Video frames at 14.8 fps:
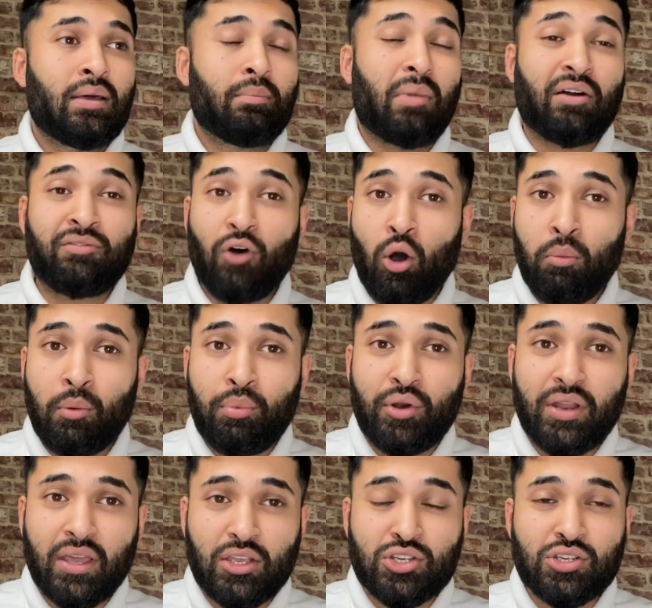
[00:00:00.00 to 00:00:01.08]
My formal
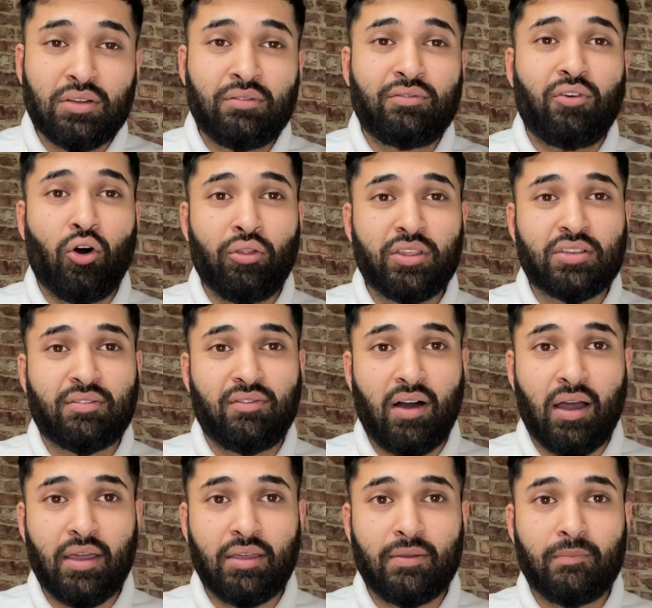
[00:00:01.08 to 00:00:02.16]
prediction for this
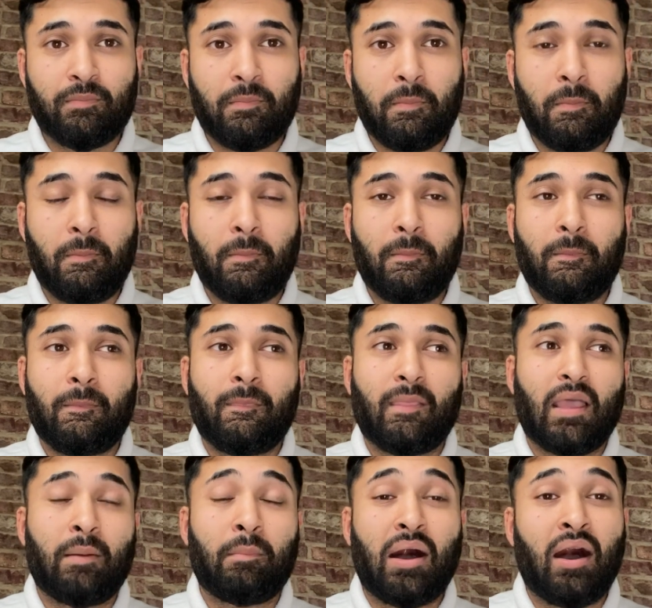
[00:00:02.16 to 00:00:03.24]
fight,
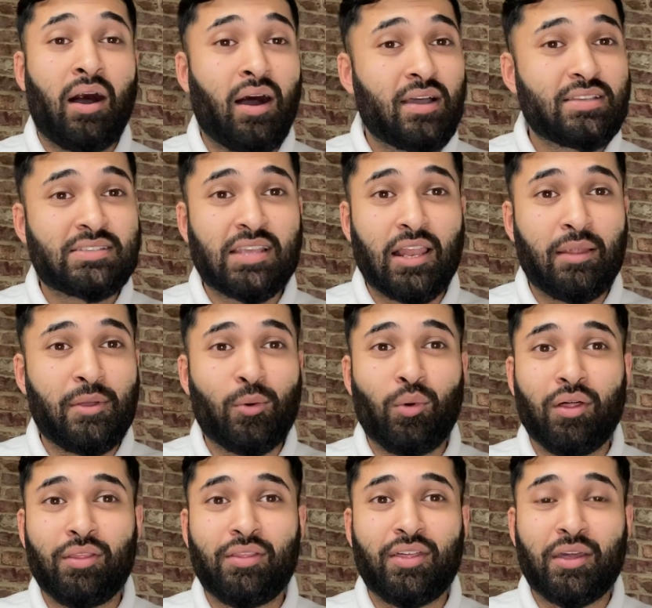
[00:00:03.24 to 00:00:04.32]
and my heart is telling me
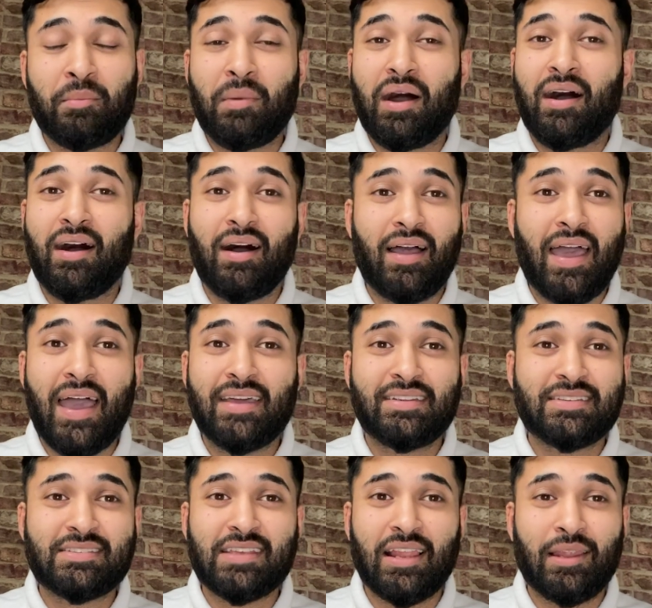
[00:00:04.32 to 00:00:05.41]
one thing, my head
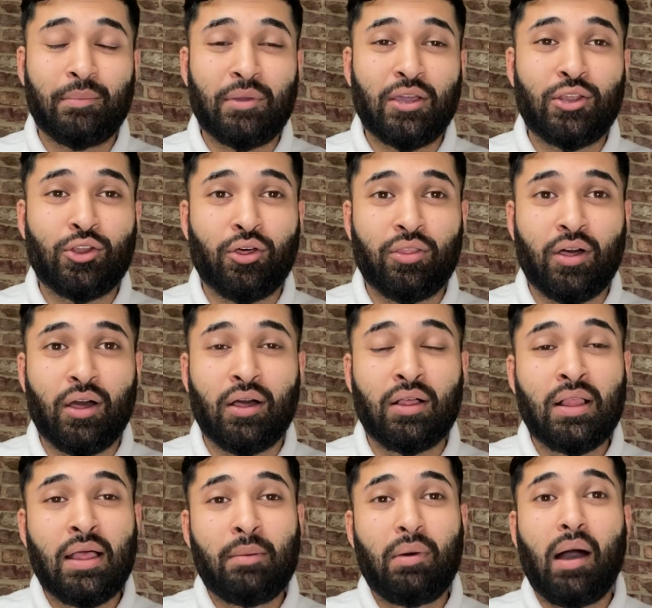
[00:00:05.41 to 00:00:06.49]
is telling me another,
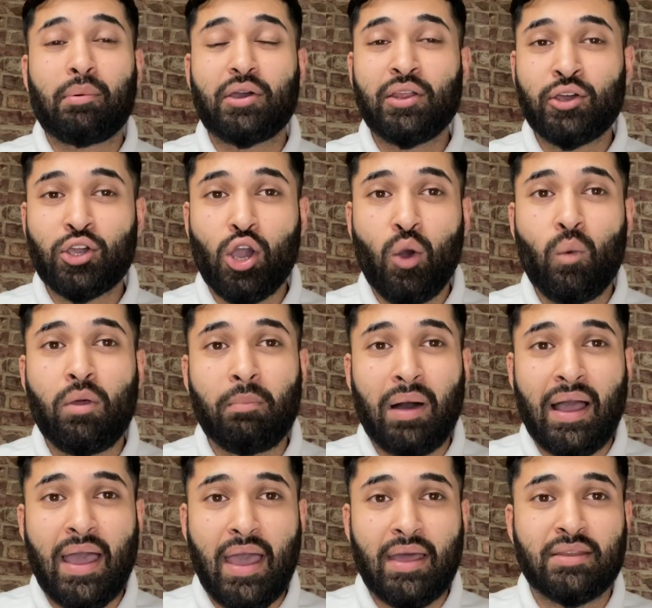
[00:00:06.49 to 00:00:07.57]
but I'm going to go with my
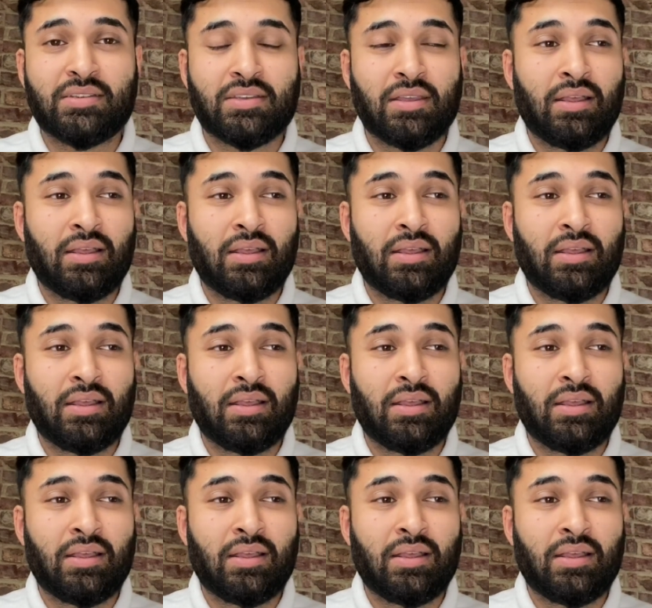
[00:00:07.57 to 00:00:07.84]
head.